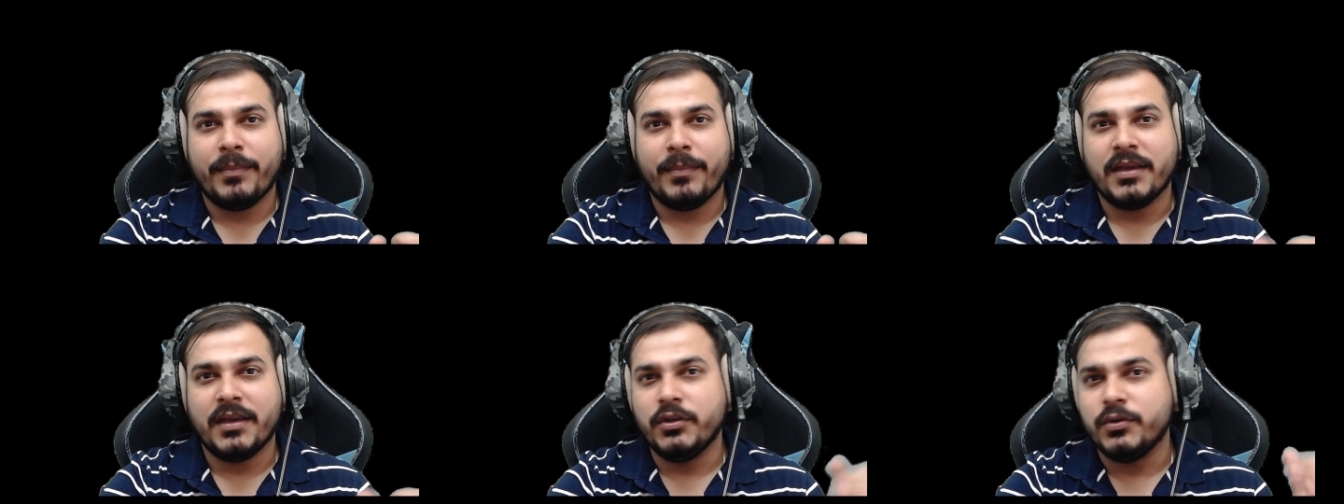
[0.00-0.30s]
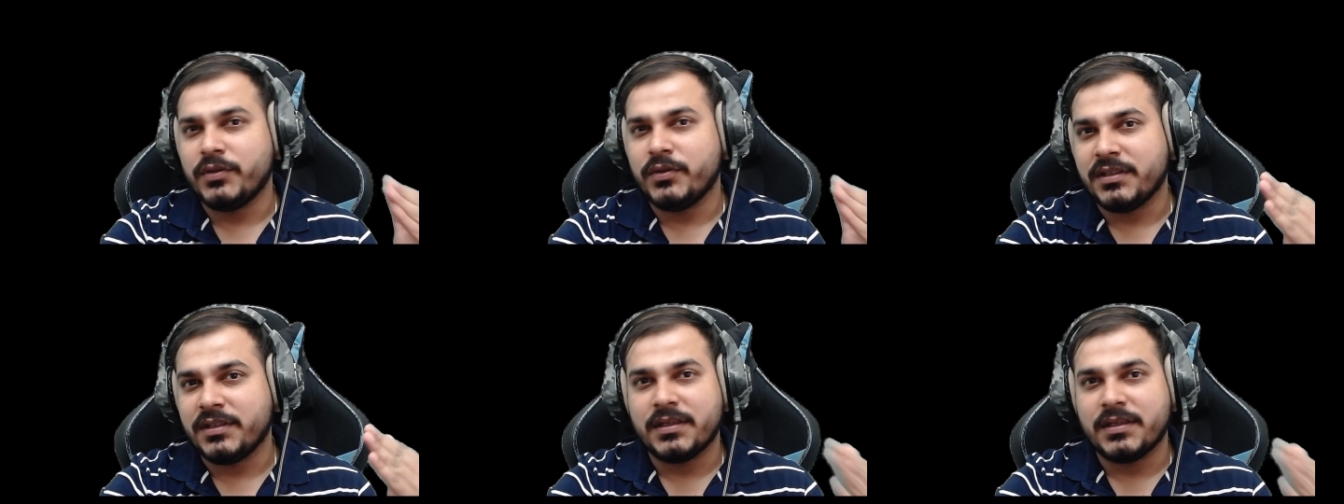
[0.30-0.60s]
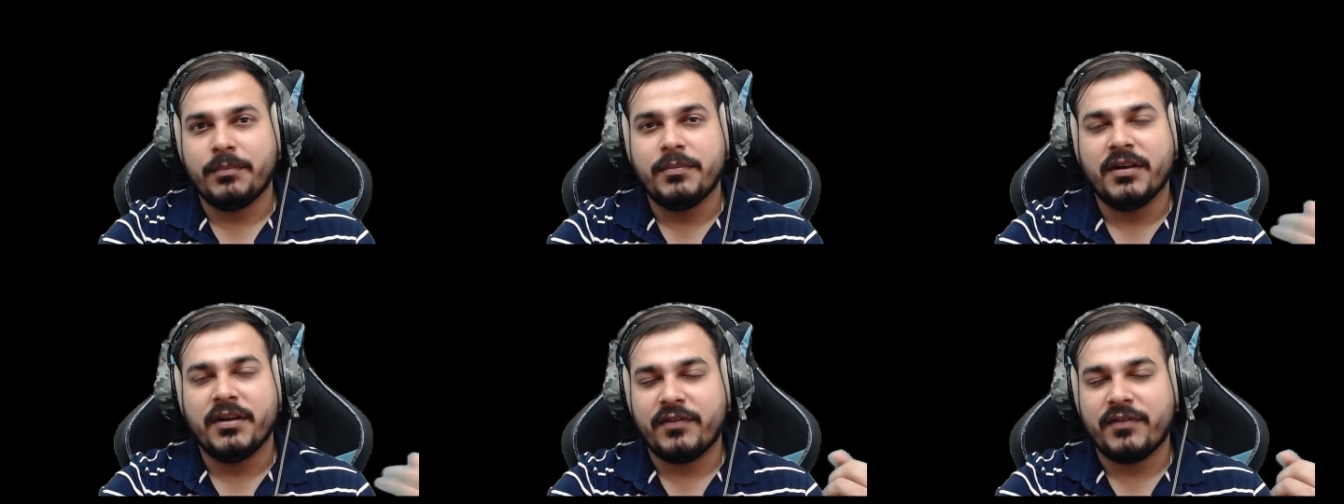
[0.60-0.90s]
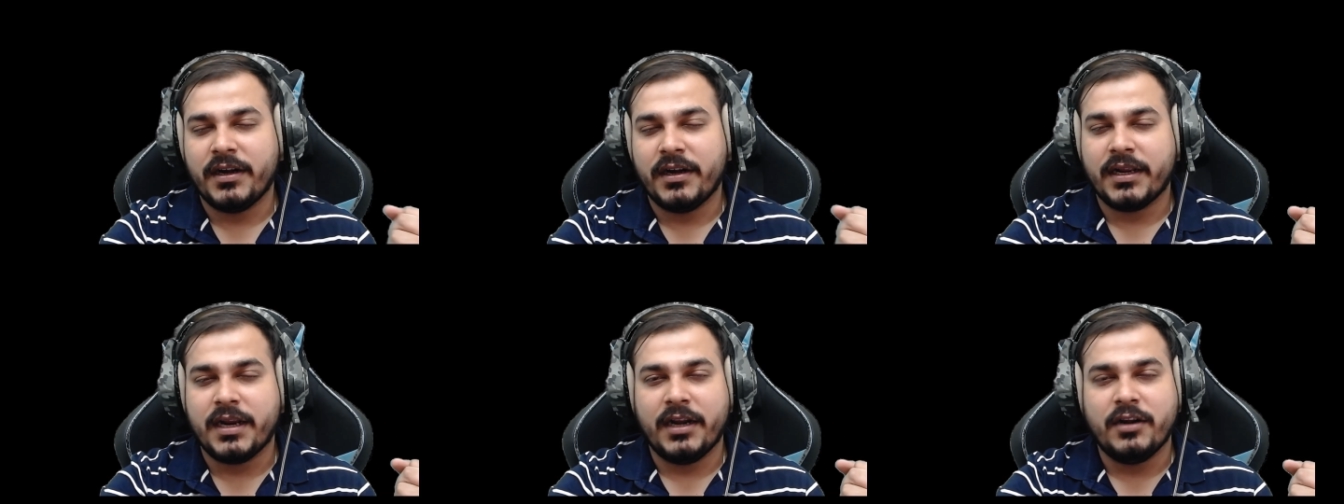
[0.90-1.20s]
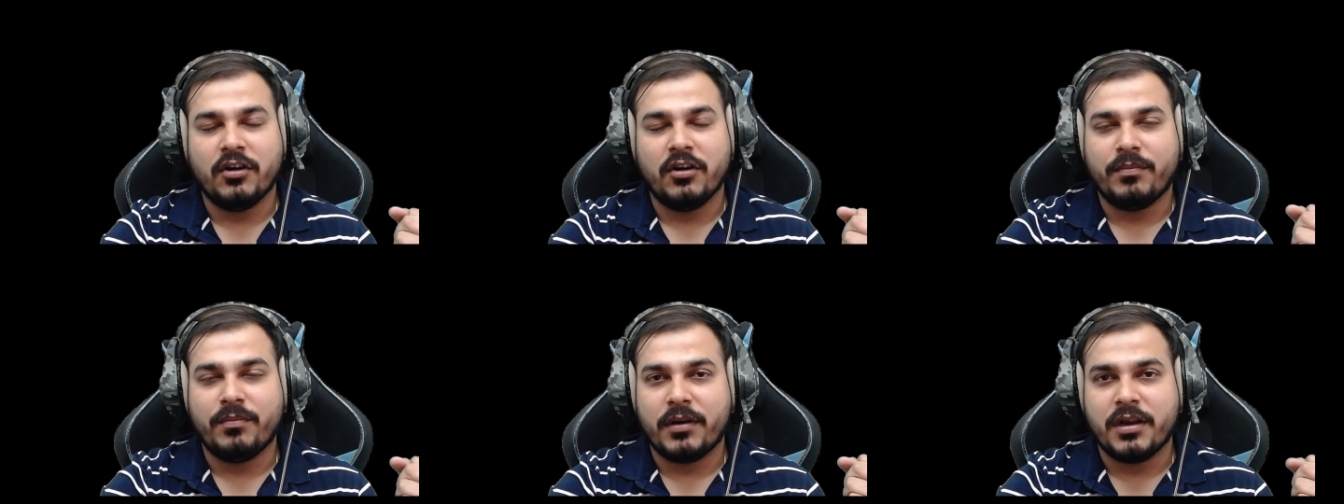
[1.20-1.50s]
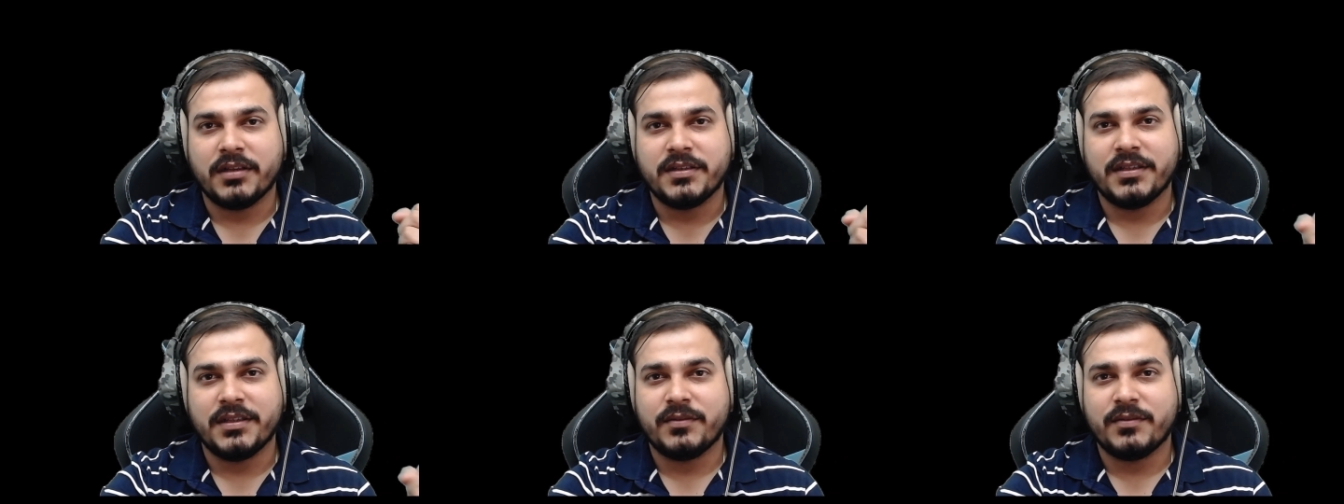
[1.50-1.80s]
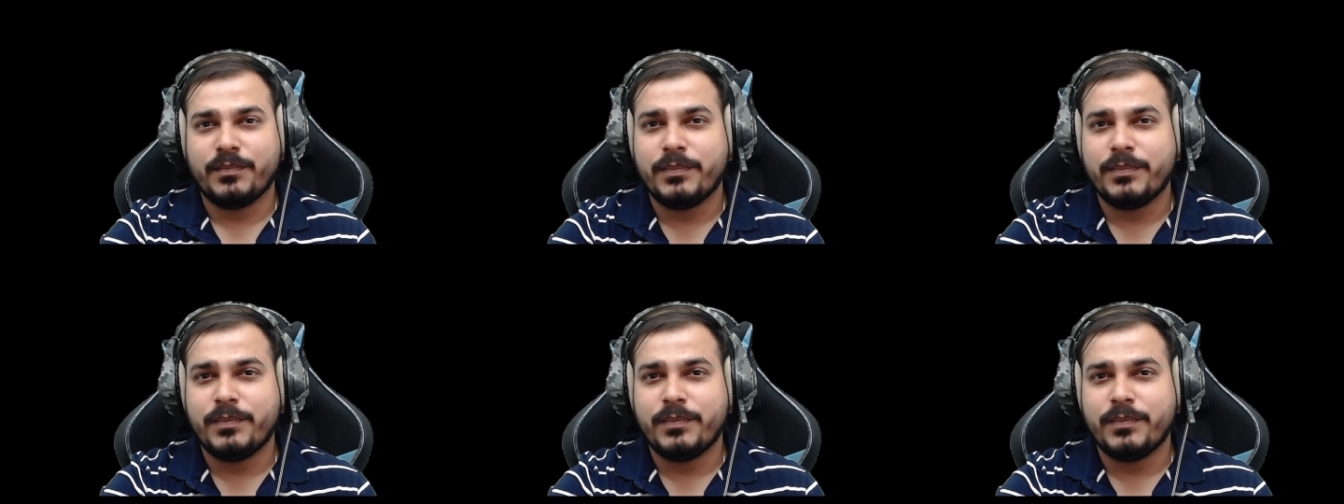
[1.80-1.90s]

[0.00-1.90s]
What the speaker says: by using some different kind of process,